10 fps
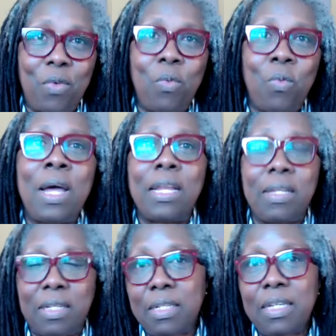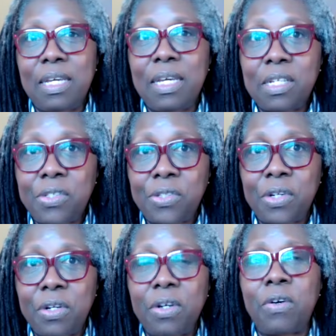what his
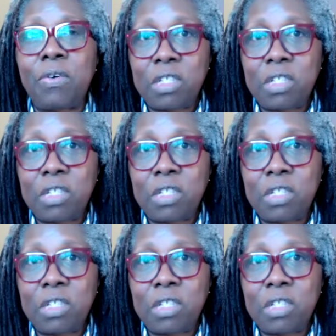or her